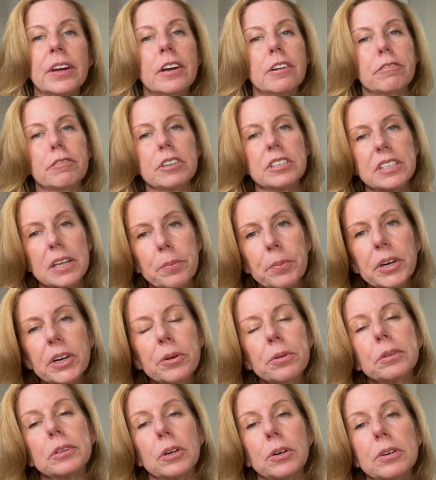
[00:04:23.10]
For someone
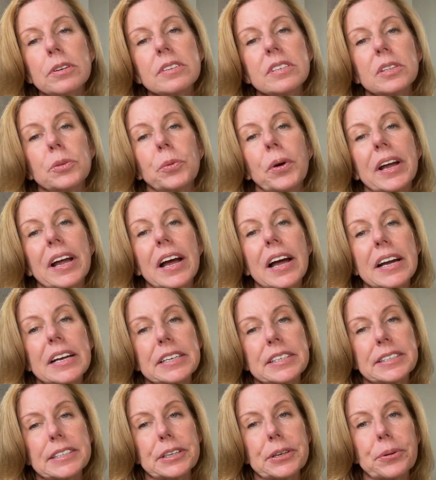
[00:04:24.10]
who learns the way I
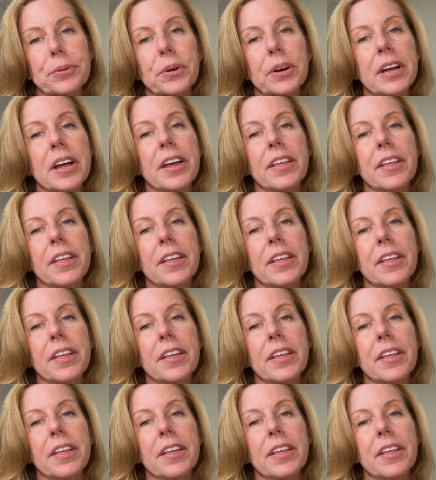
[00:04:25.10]
do,